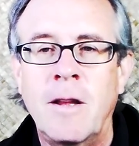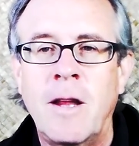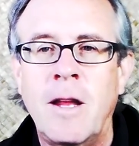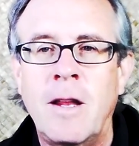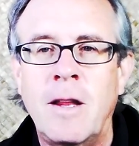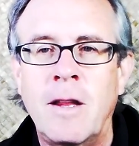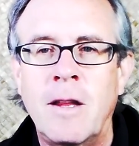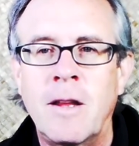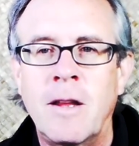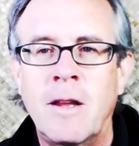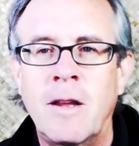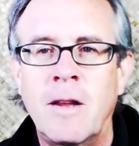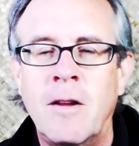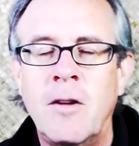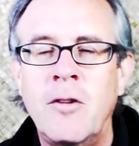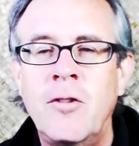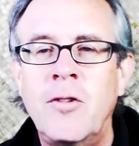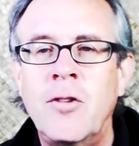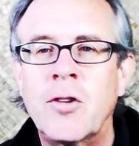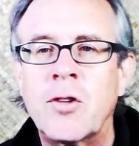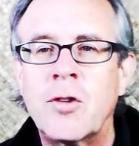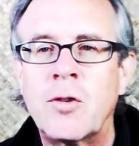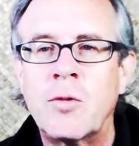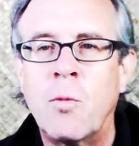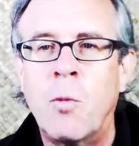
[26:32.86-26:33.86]
that they're
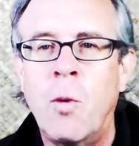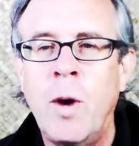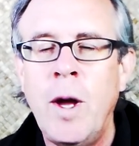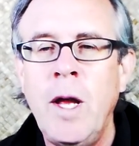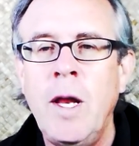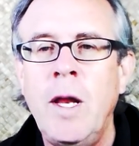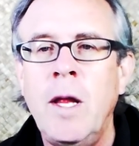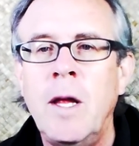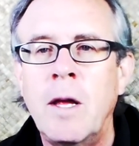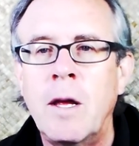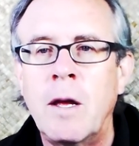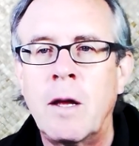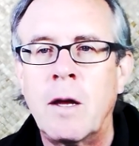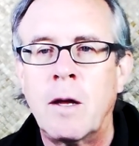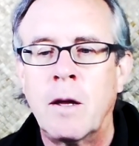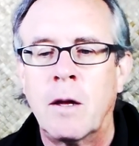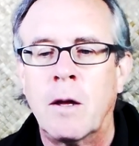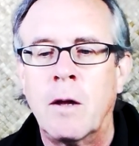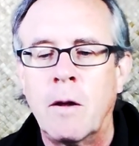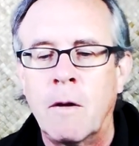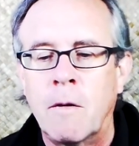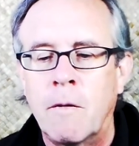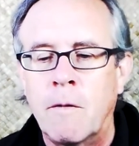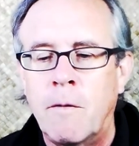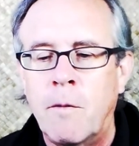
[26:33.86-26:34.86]
just waiting
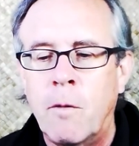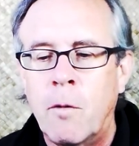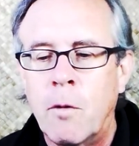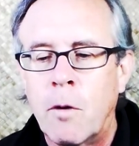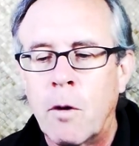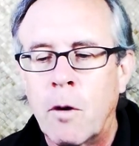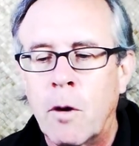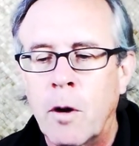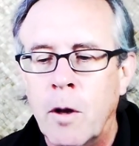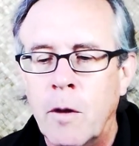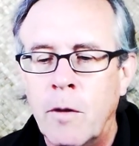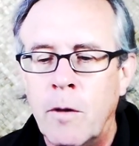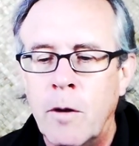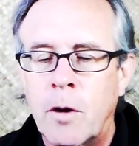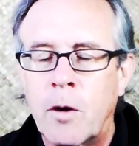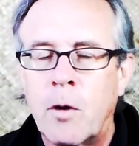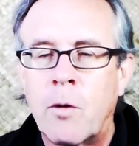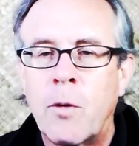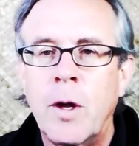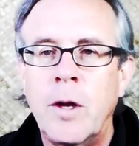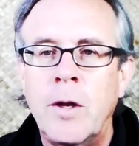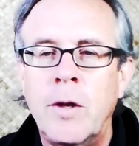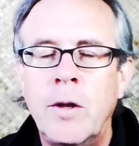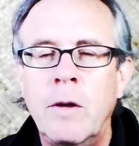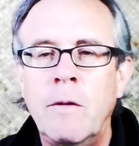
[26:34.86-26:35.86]
for their
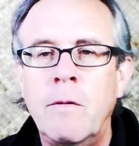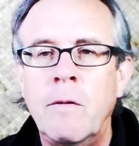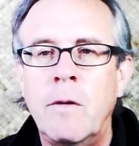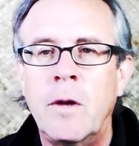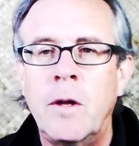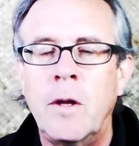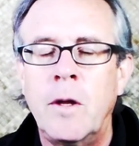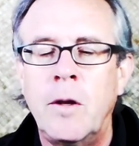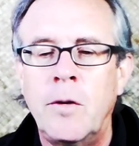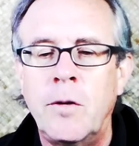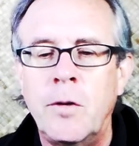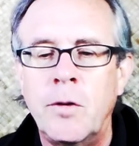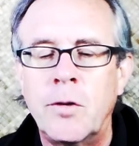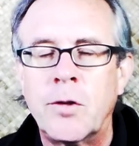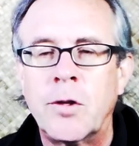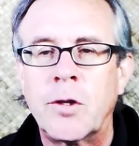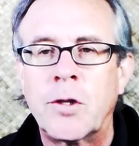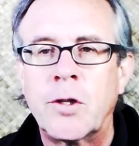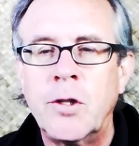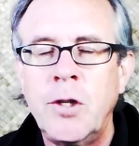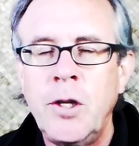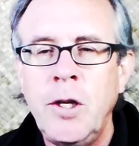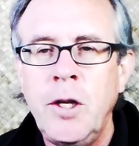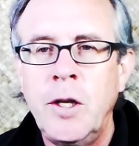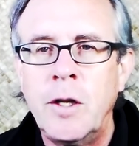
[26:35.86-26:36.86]
creativity to
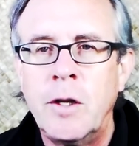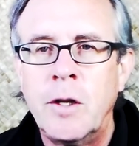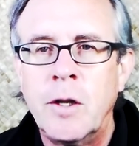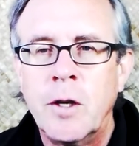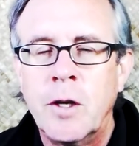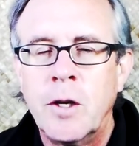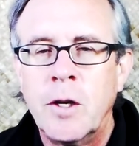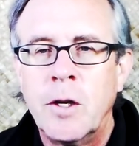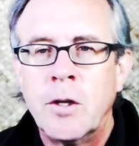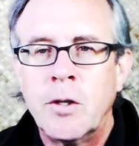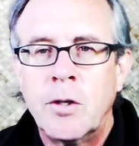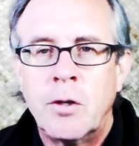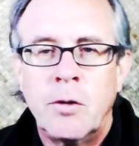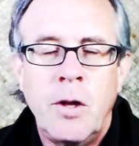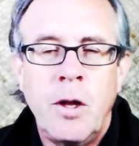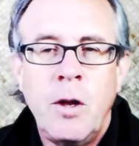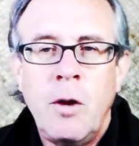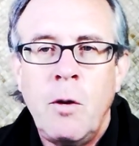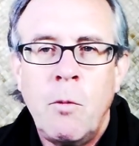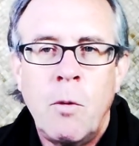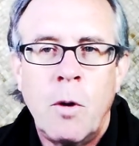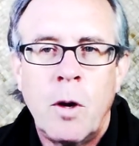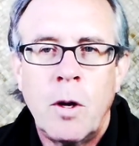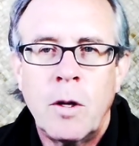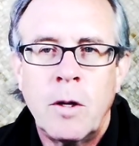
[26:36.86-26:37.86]
succeed. So they
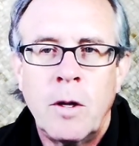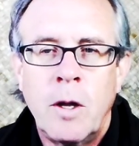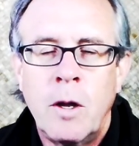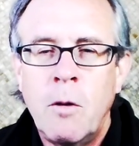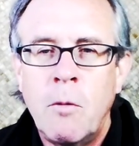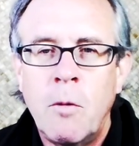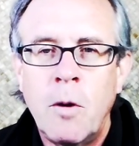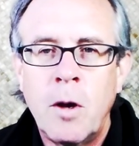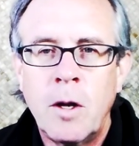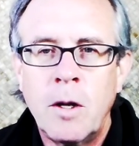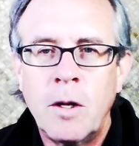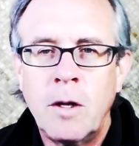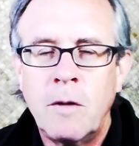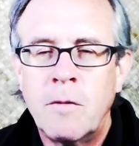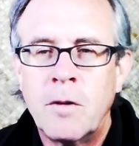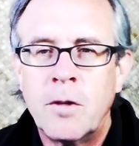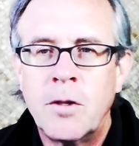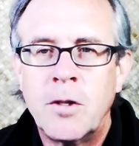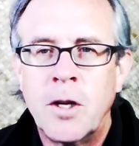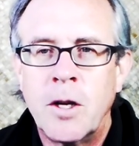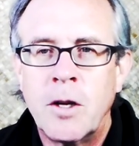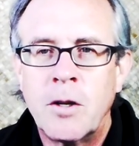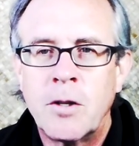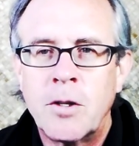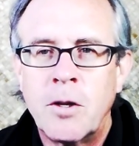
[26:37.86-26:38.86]
don't want they don't want to leave
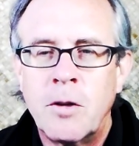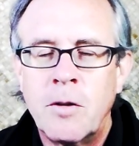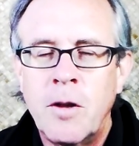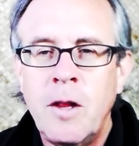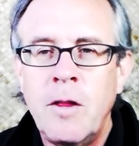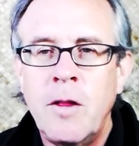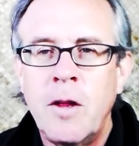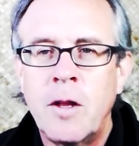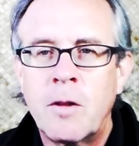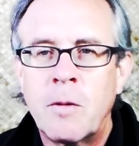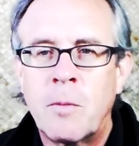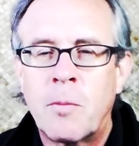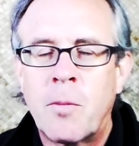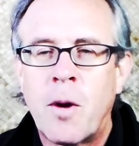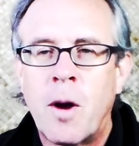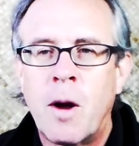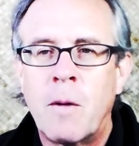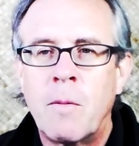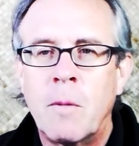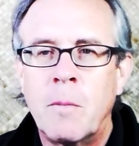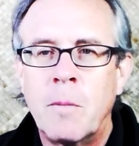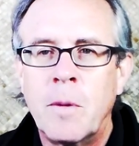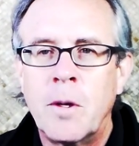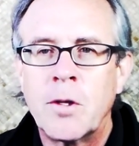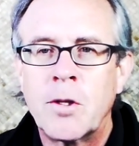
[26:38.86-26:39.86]
the jail cell. They think the
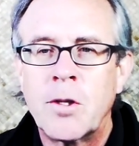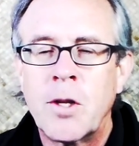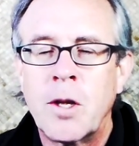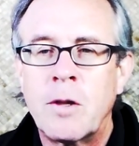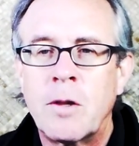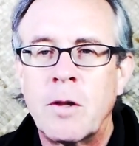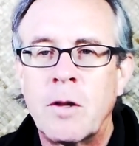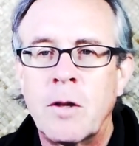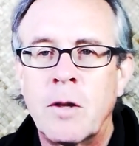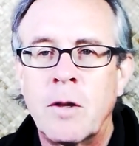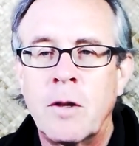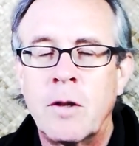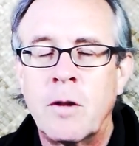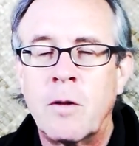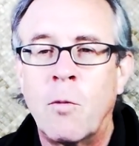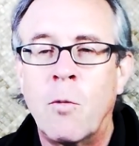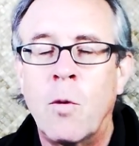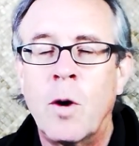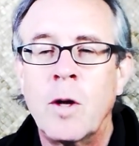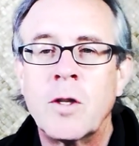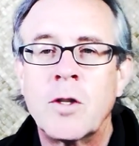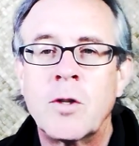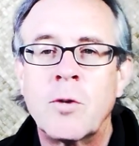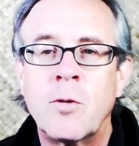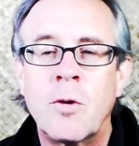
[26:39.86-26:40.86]
problem is that the
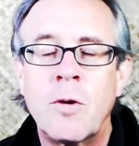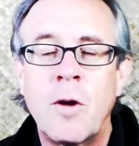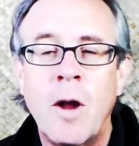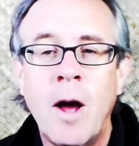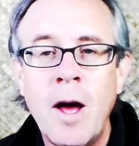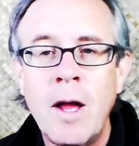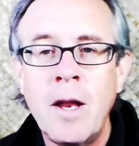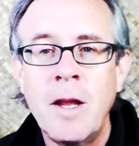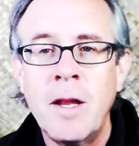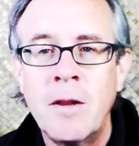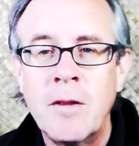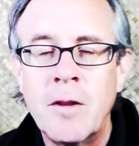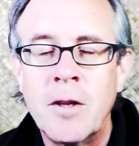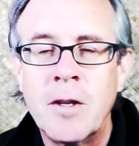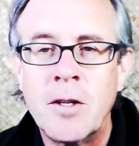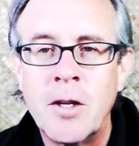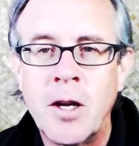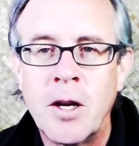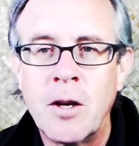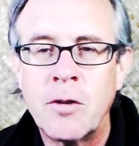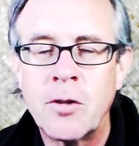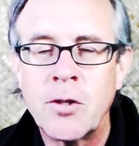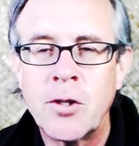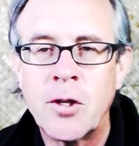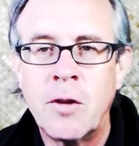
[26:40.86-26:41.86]
ones who are not in the
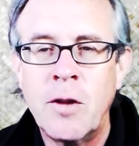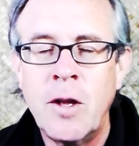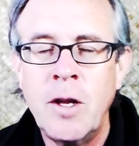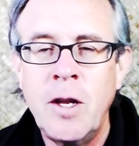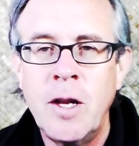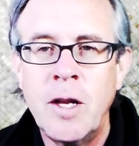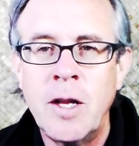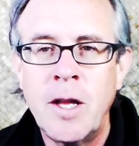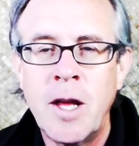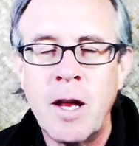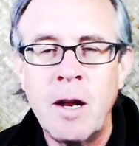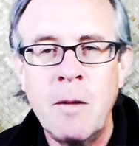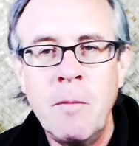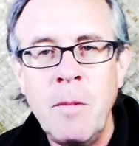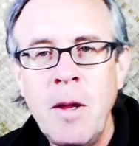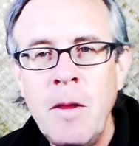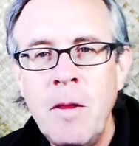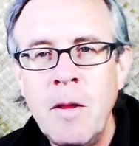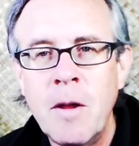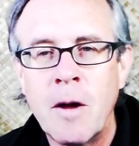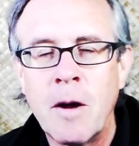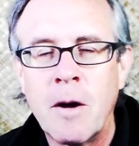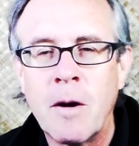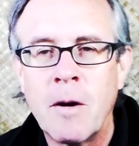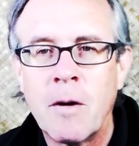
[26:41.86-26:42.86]
jail cell, they need to get them
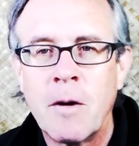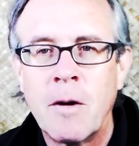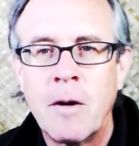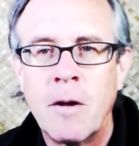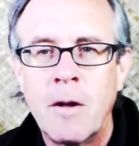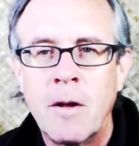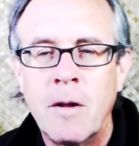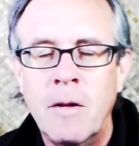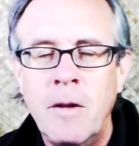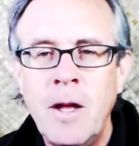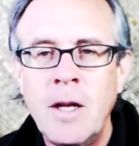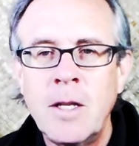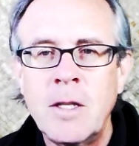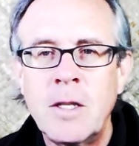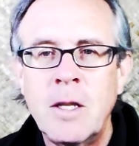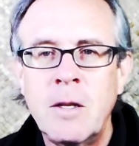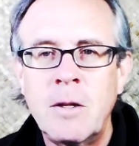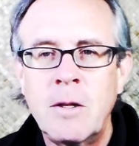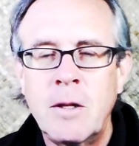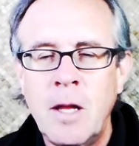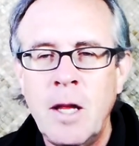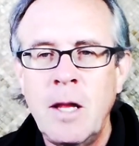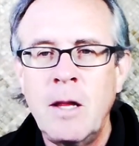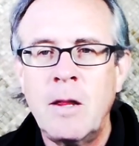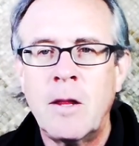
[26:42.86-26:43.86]
in there. That's
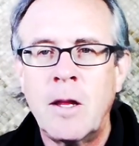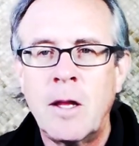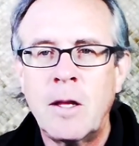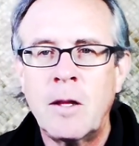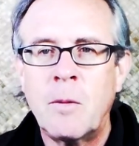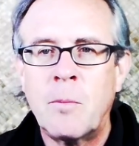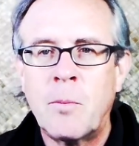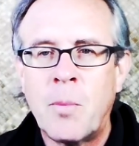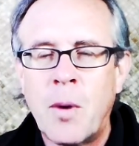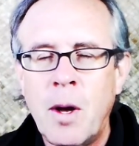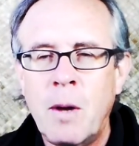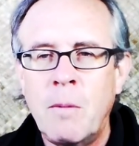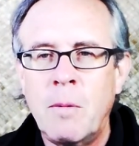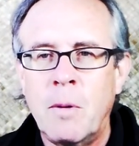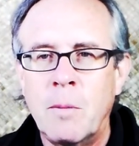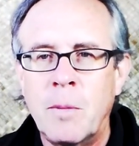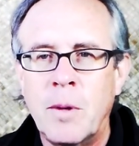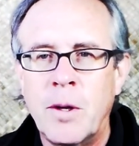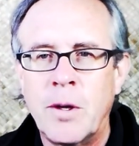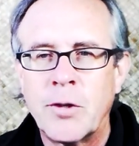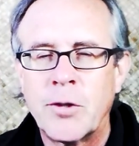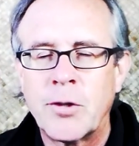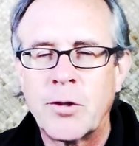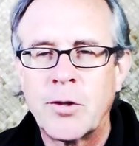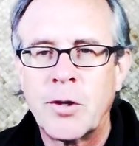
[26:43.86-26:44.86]
the, they think the problem
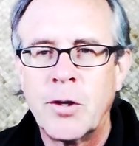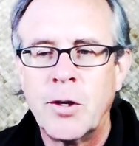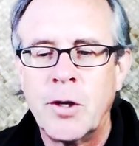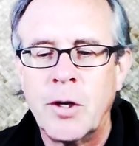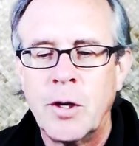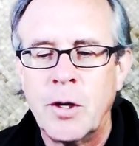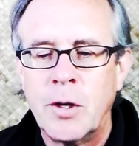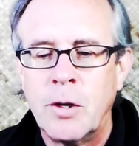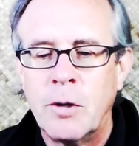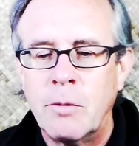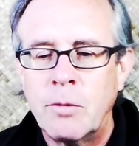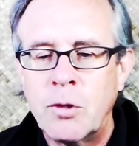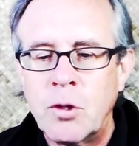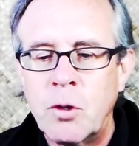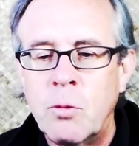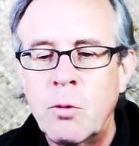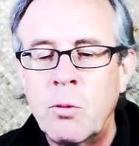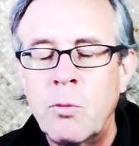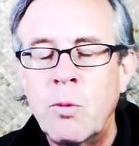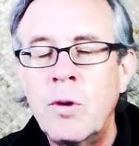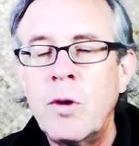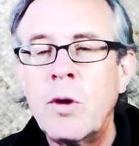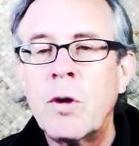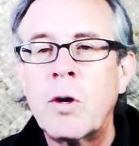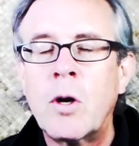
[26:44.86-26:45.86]
is. So
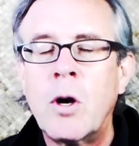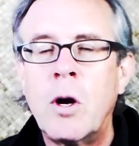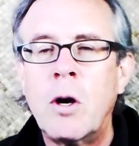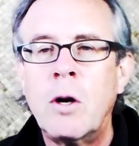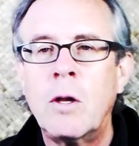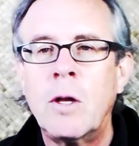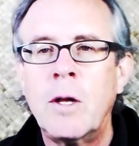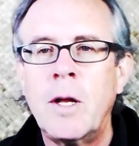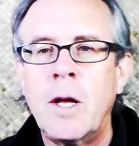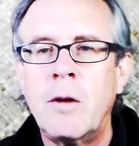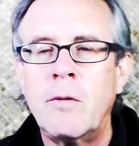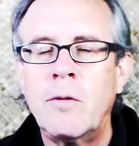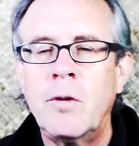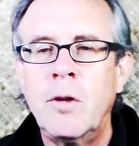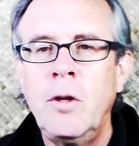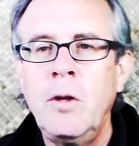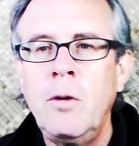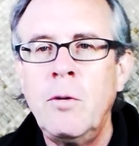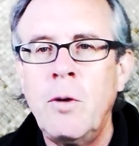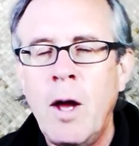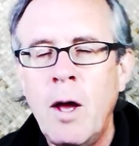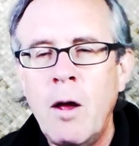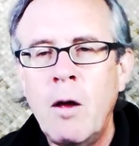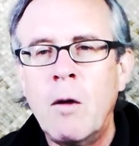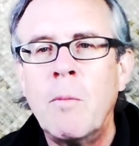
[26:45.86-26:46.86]
when they're calling out to
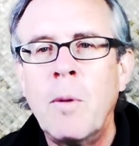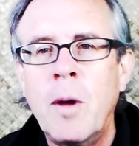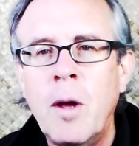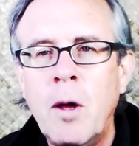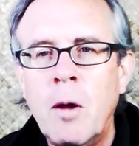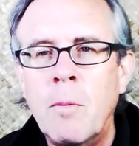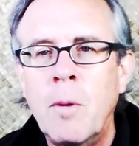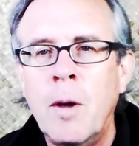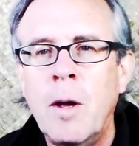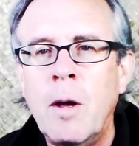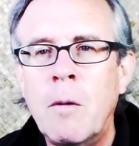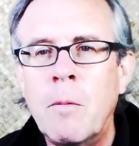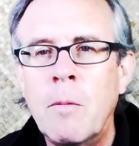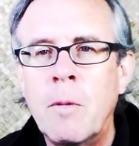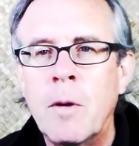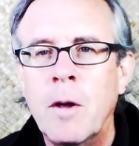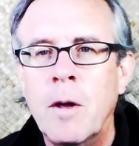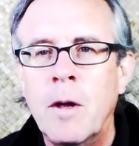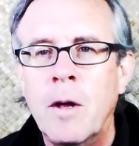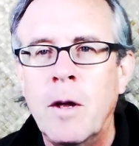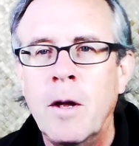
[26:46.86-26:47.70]
you, help, help, help,